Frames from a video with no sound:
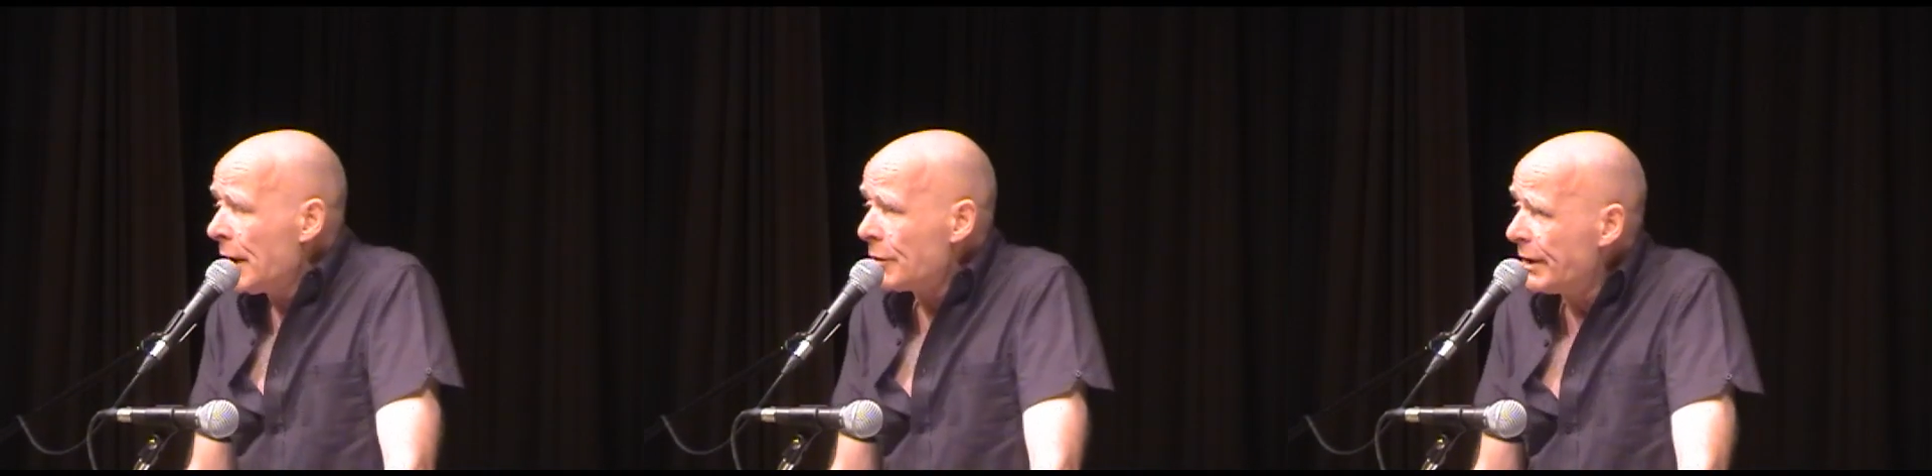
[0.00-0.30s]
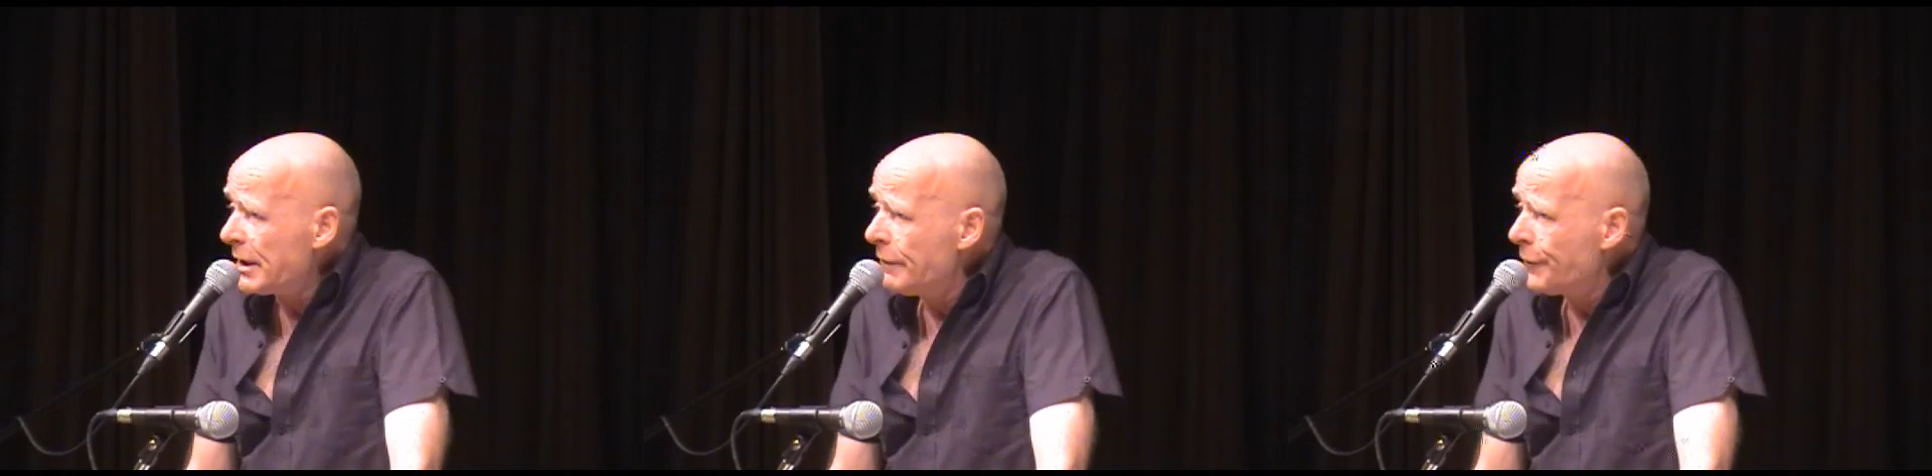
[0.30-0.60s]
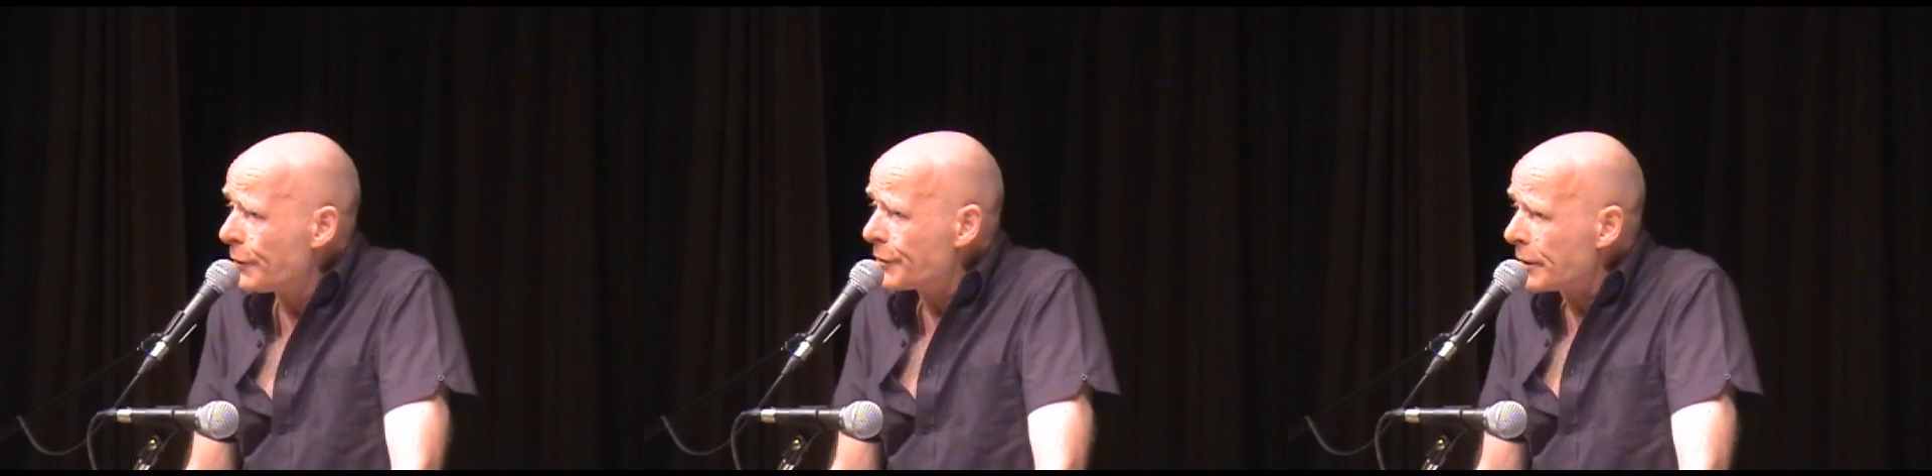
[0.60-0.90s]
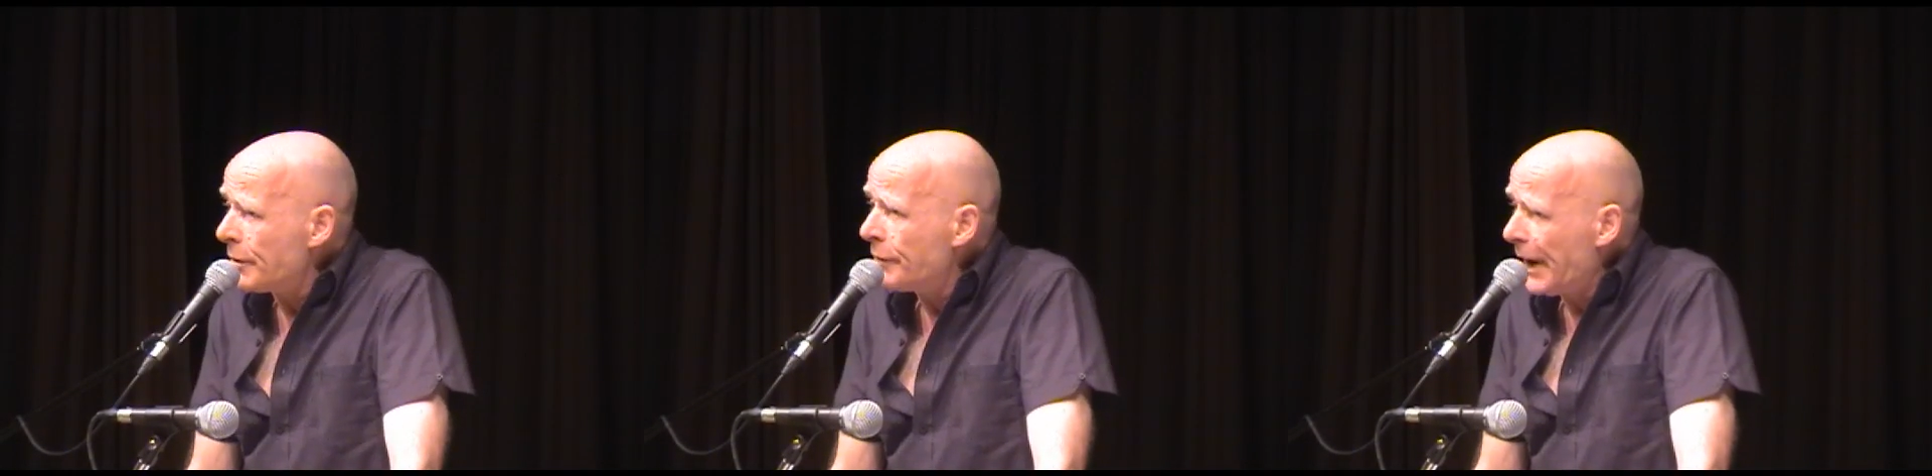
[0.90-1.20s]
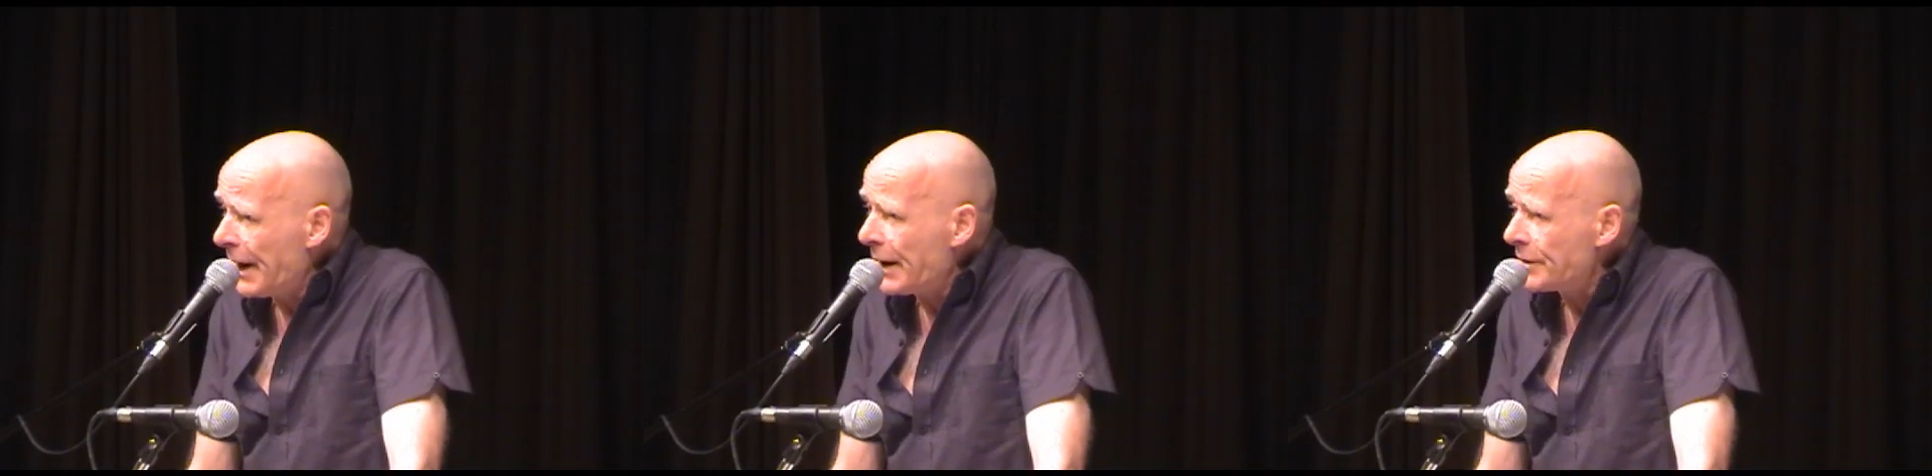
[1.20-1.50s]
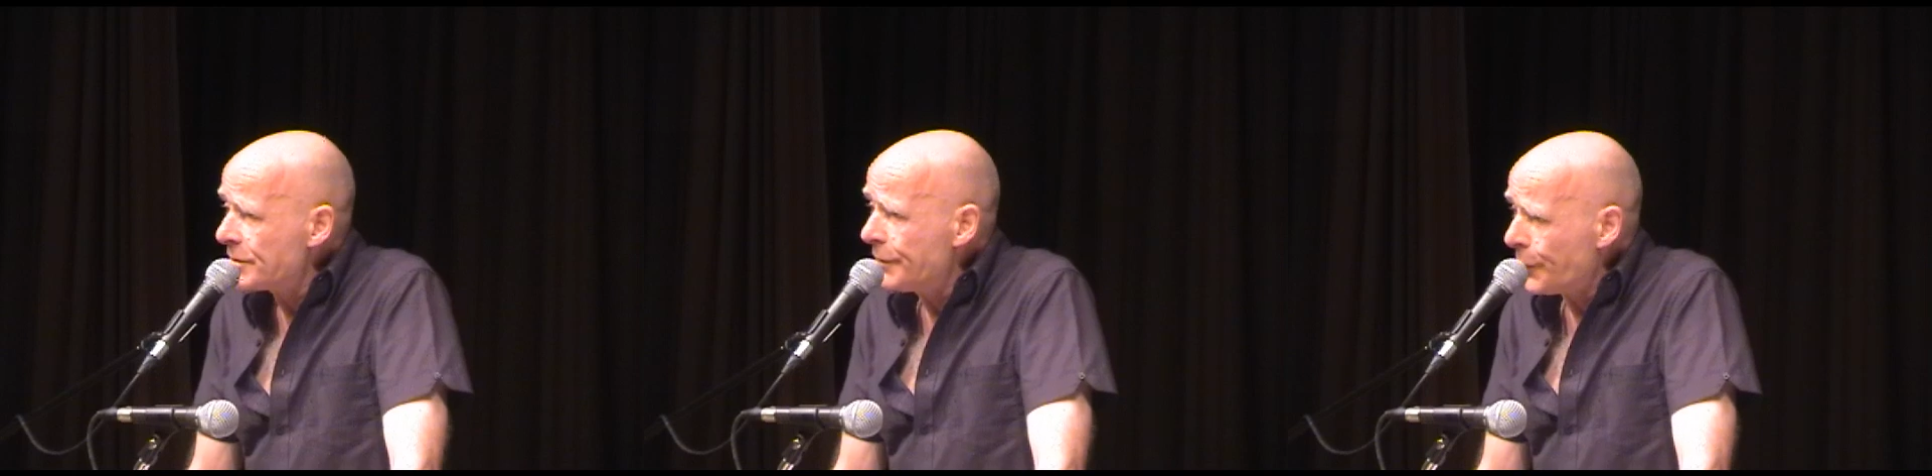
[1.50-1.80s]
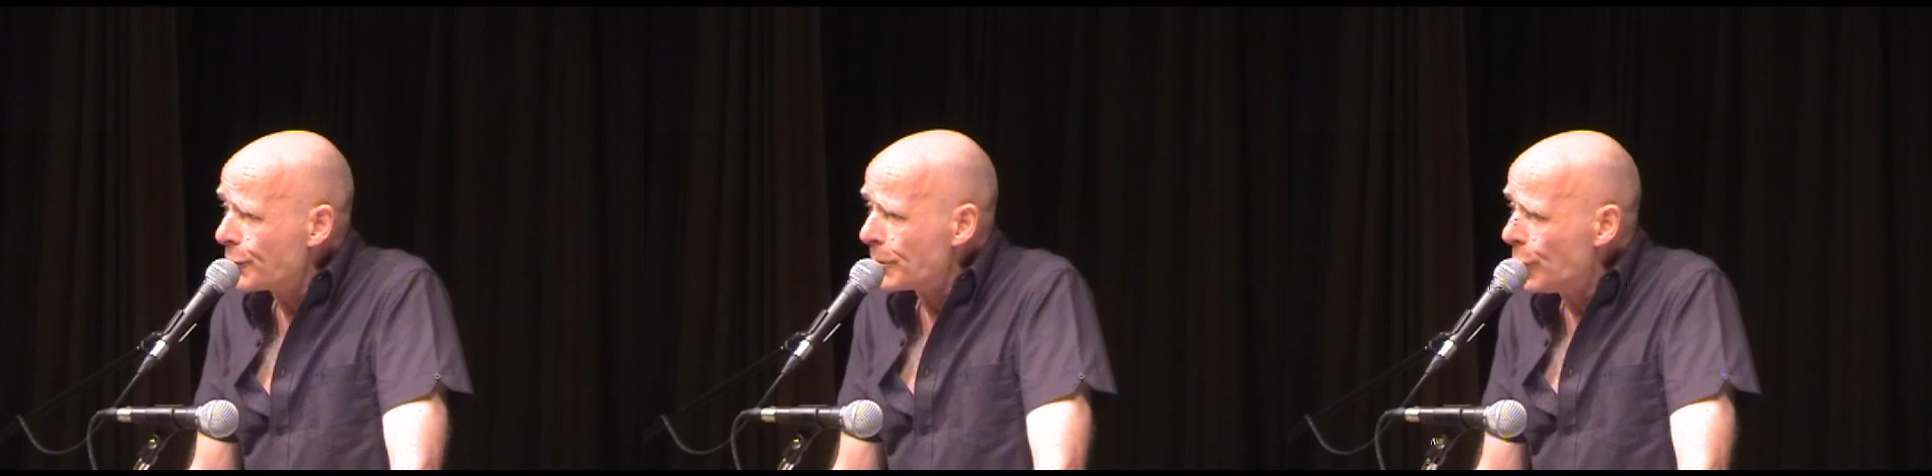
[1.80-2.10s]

and wreaking further violence and further